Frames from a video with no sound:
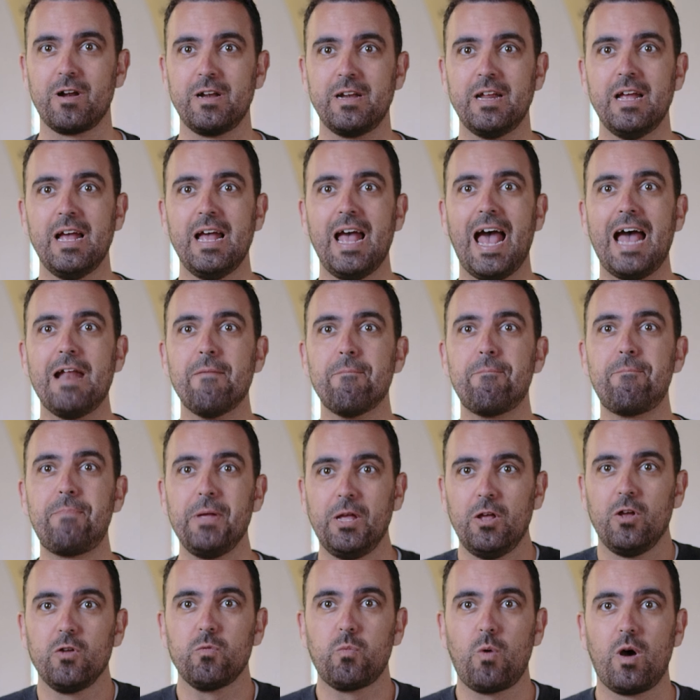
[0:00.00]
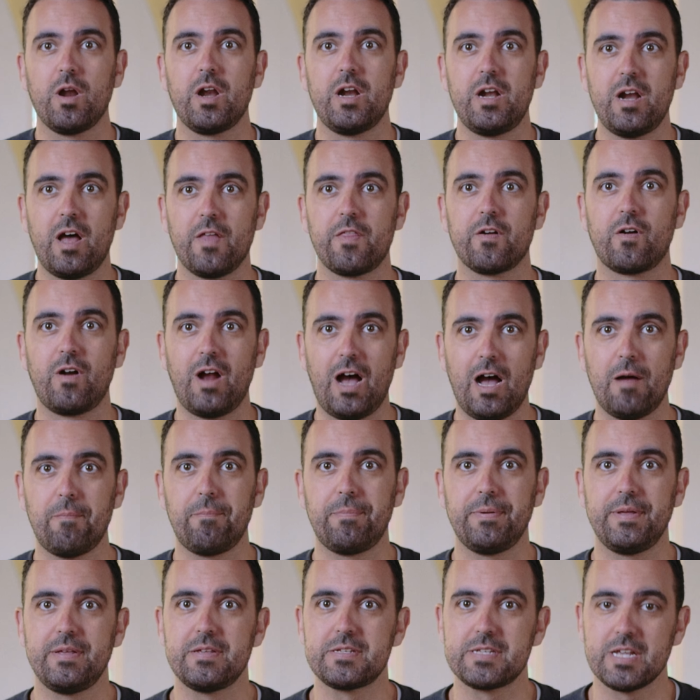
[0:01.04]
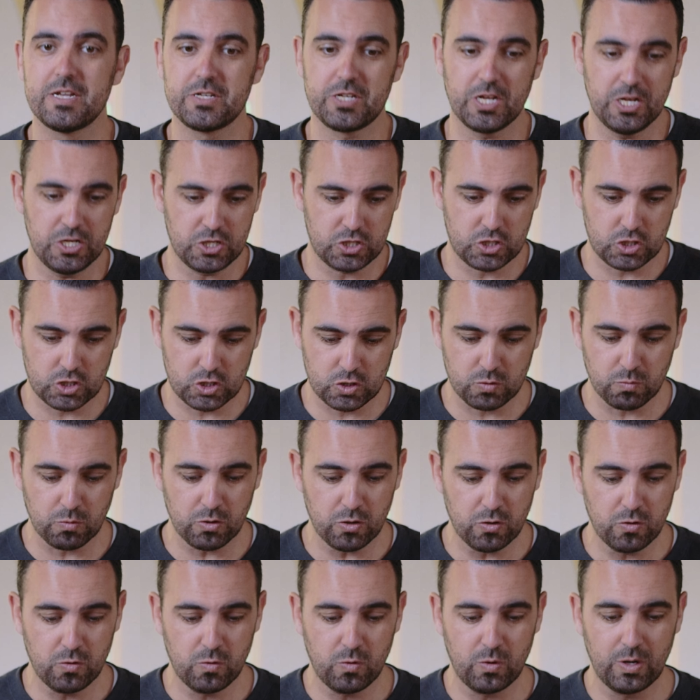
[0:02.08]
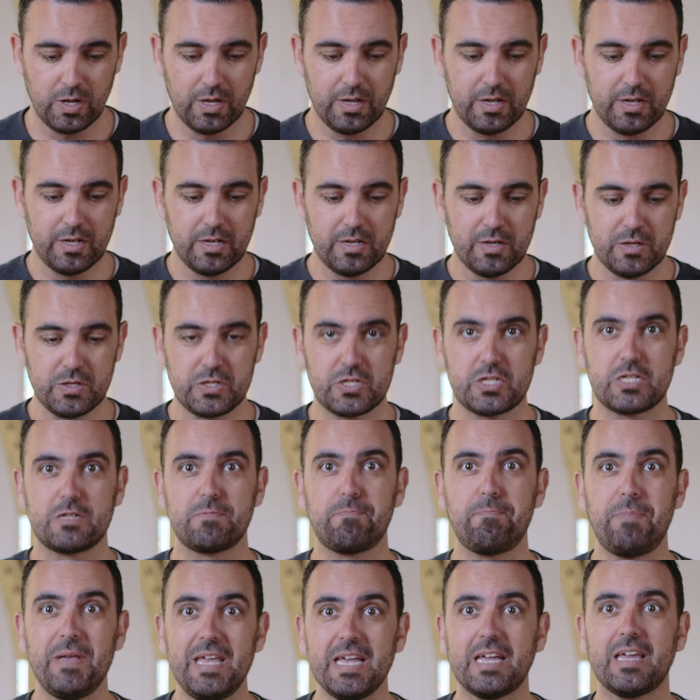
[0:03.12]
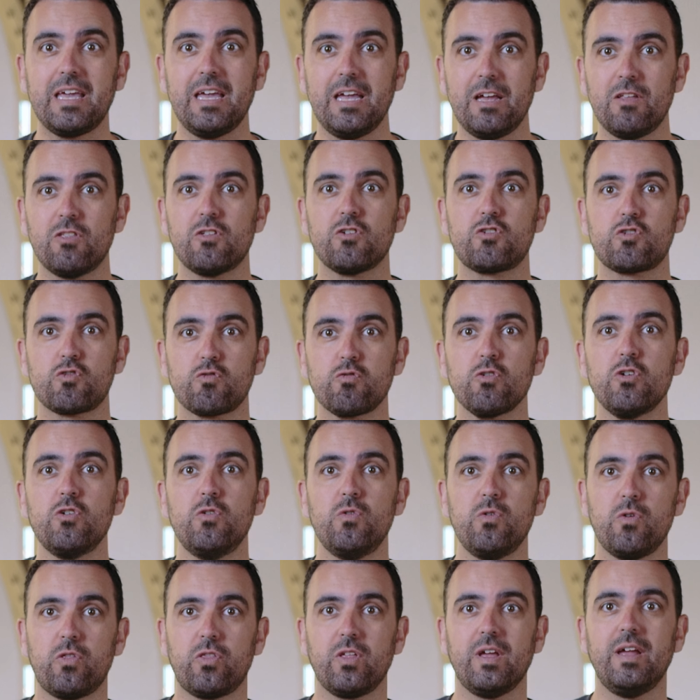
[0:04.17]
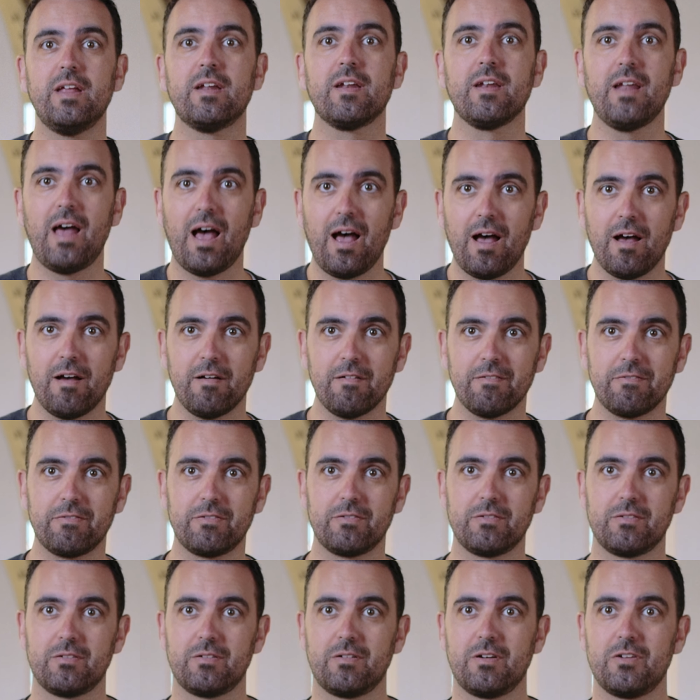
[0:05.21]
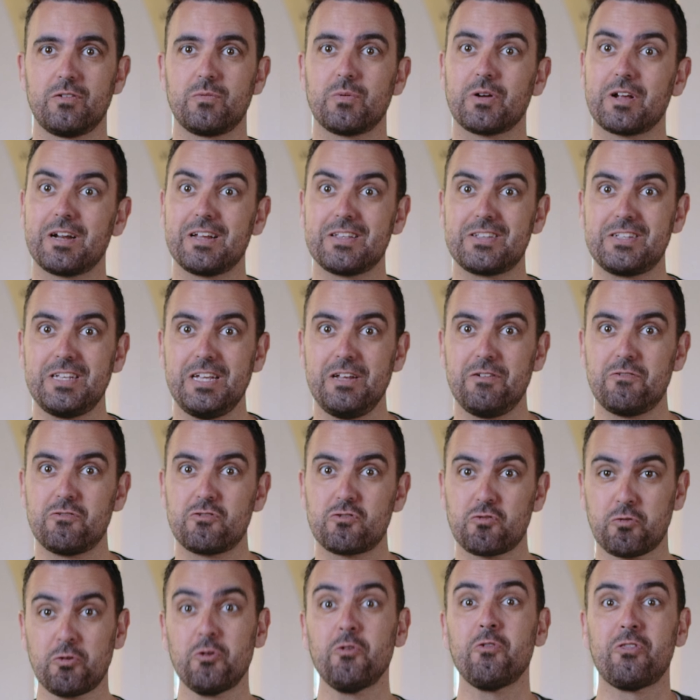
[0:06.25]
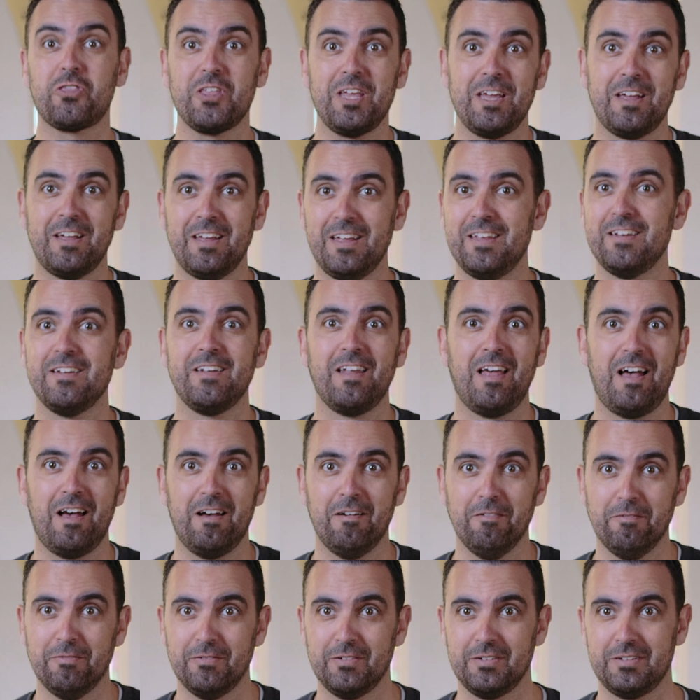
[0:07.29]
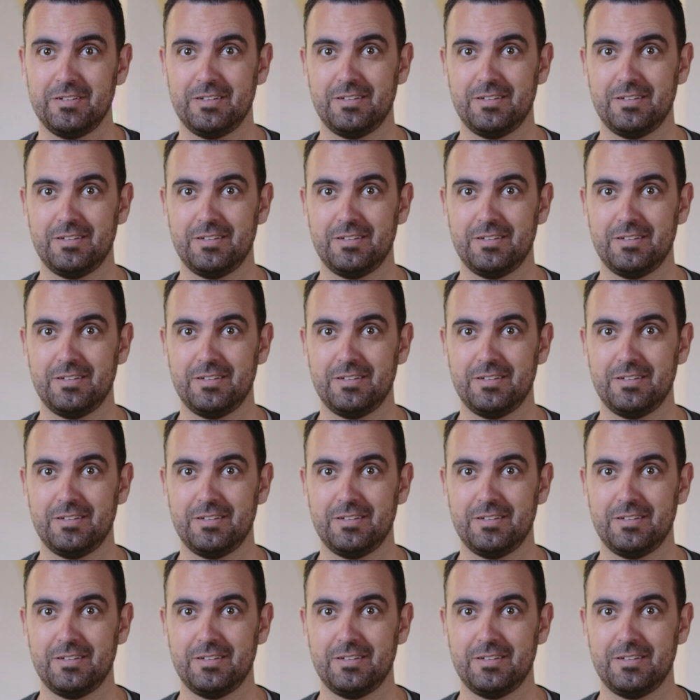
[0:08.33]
and build one another up, he says, is through speaking the truth in love. As we're going to see, truthing in love.